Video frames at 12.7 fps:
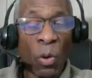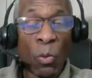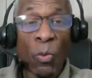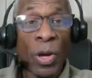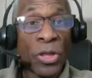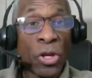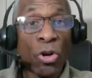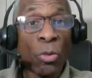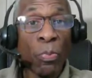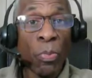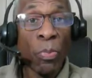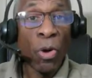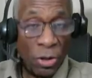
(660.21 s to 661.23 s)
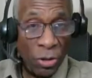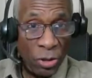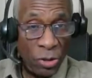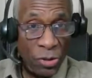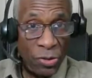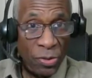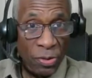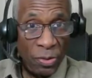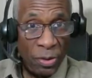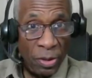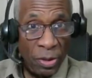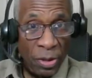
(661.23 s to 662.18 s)
with your partners.
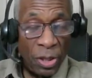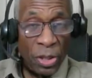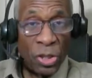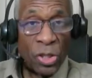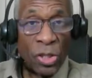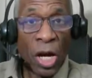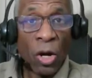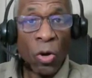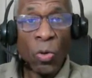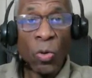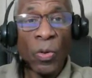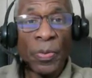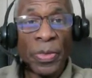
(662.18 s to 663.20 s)
So,